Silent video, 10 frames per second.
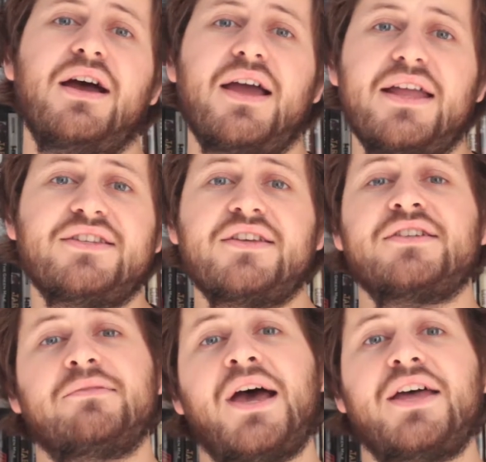It
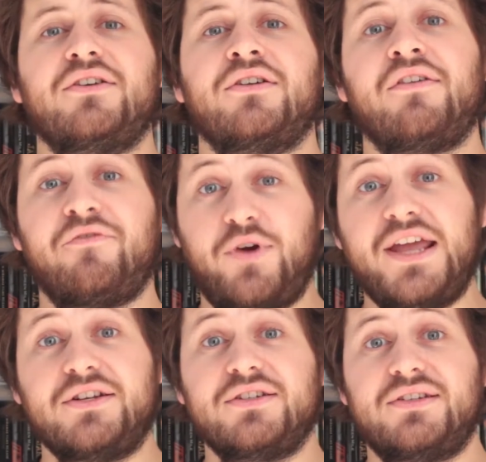doesn't matter. A
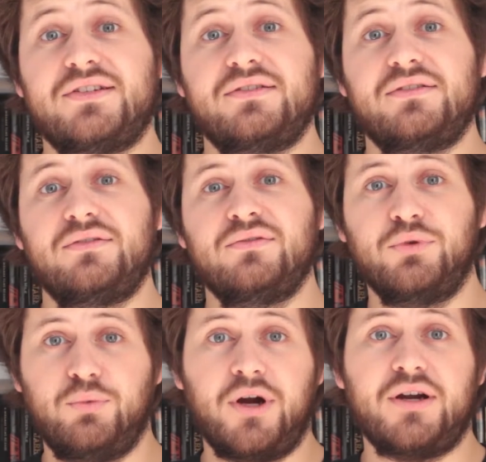friend
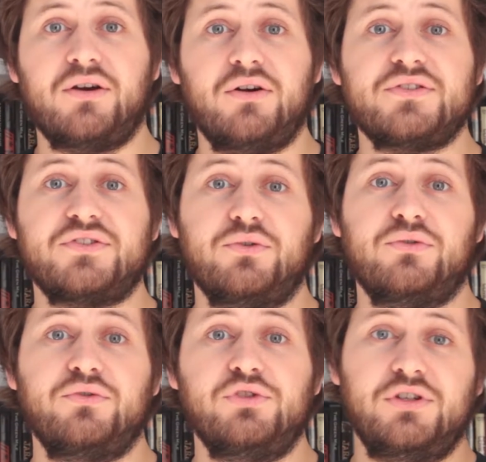would work
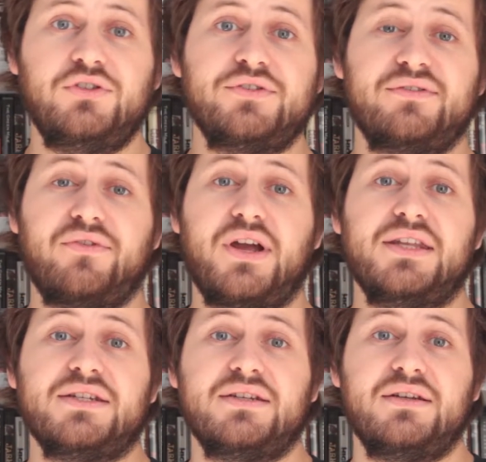also. You could use a
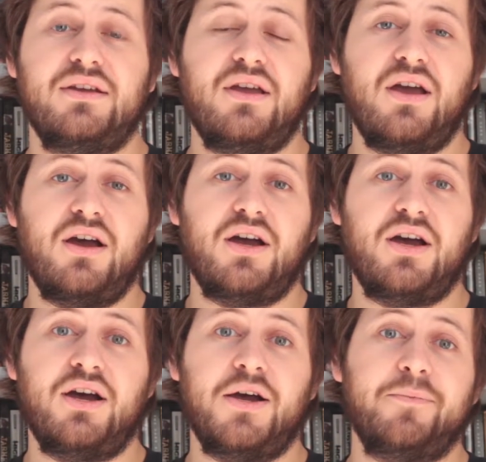friend.
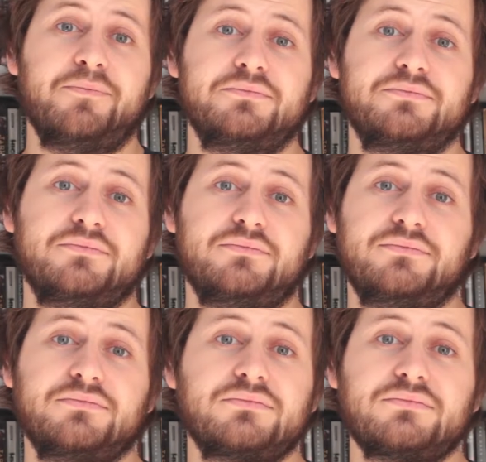You
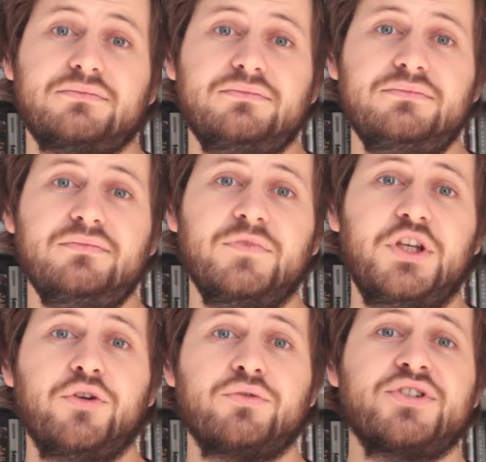
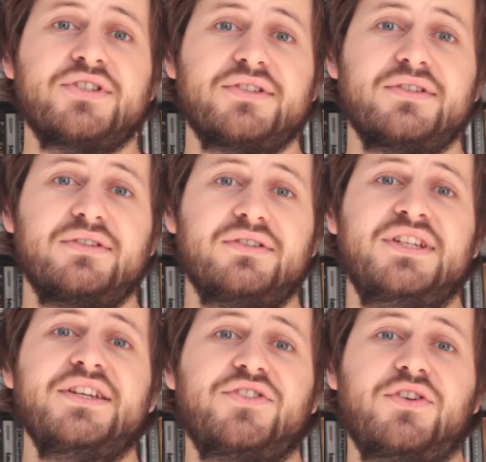know, just
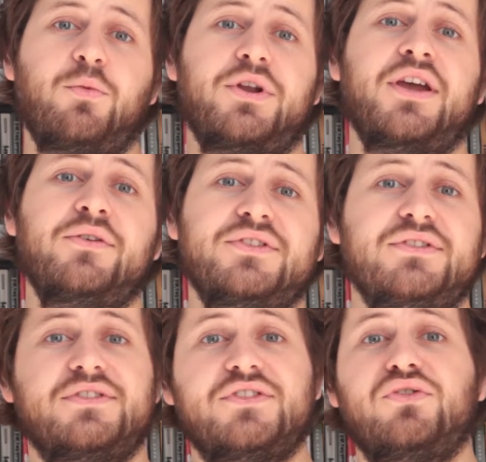teach someone how
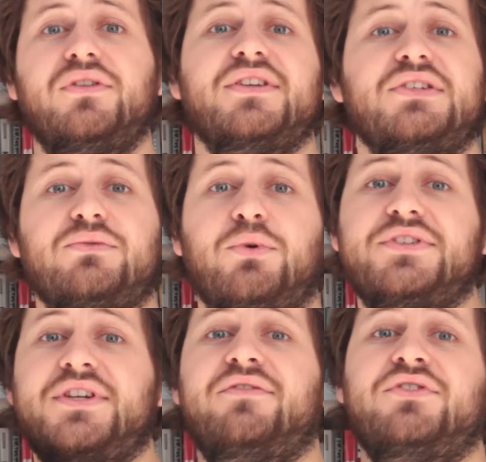to do this
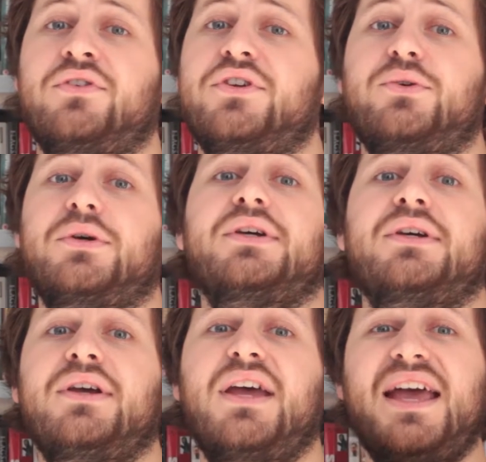once I've taught you it,
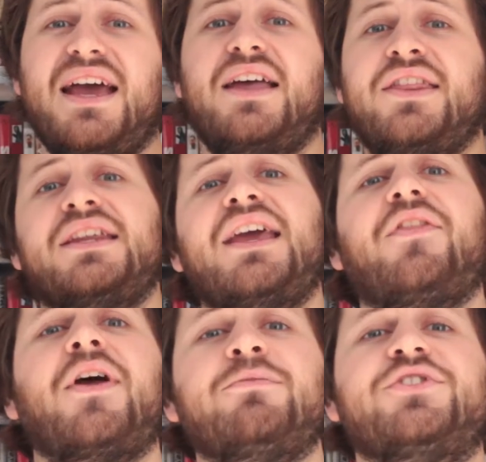and then get
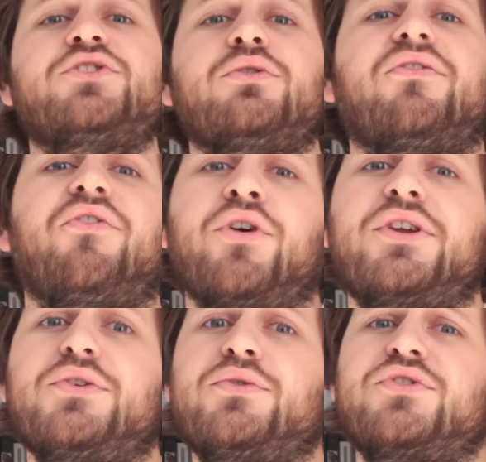them to do it for
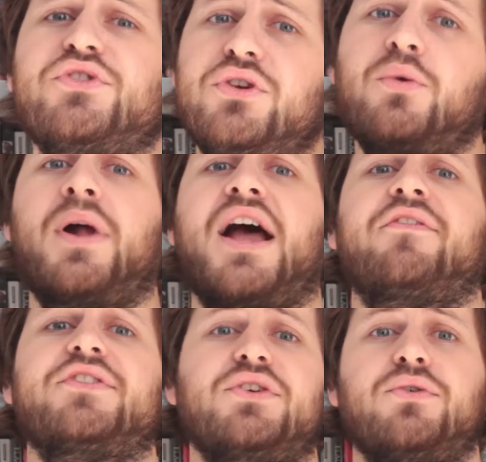you so you don't
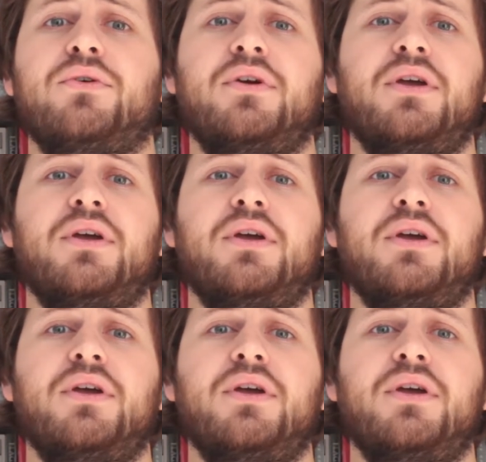have to.